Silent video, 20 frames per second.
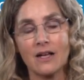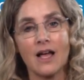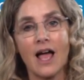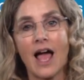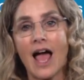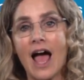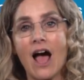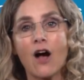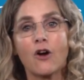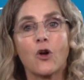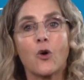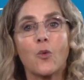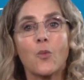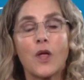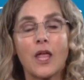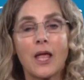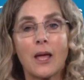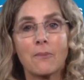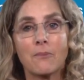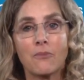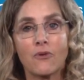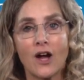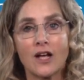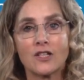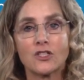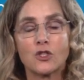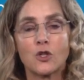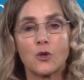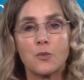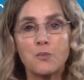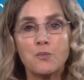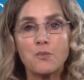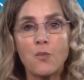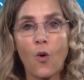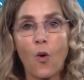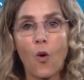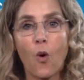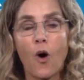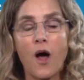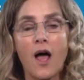How can we impress them
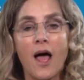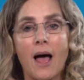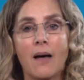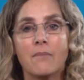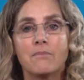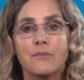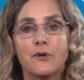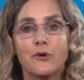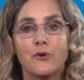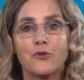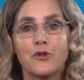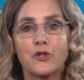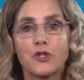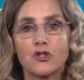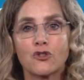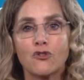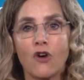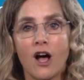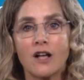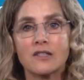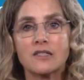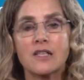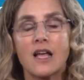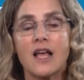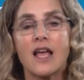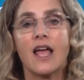more and build the trust